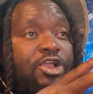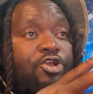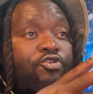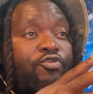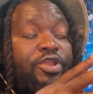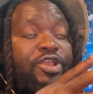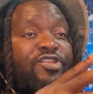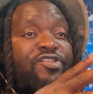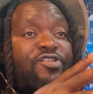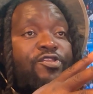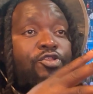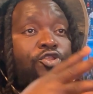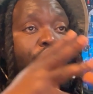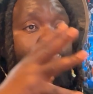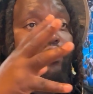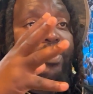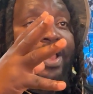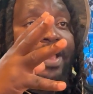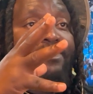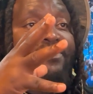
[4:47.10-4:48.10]
creates new
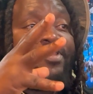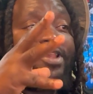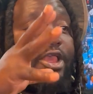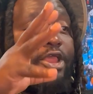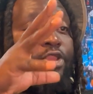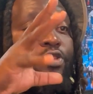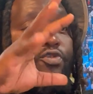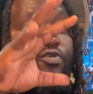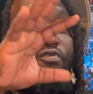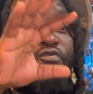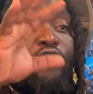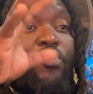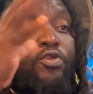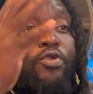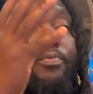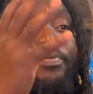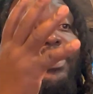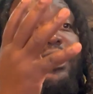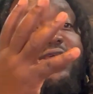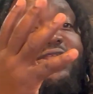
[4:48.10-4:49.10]
gaps and new
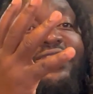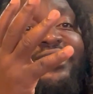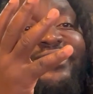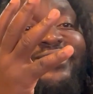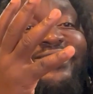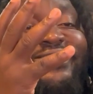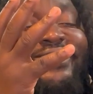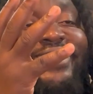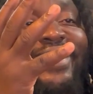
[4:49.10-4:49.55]
vulnerabilities